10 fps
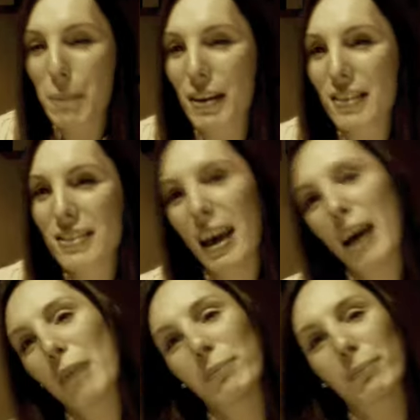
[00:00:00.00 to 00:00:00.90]
But
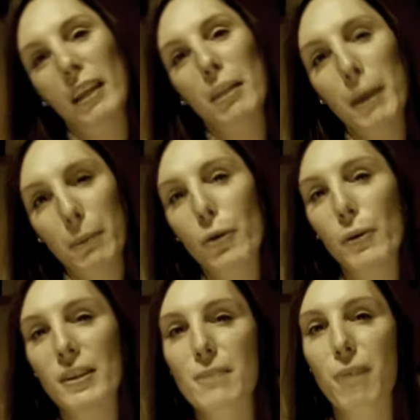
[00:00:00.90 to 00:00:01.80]
um, people
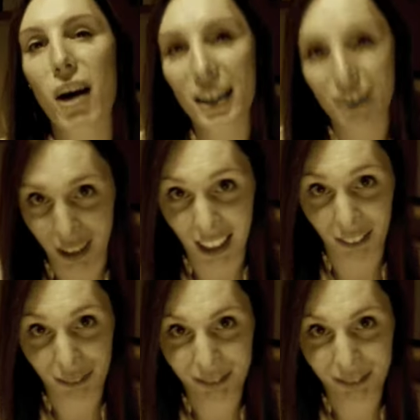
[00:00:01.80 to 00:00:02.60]
who inspired me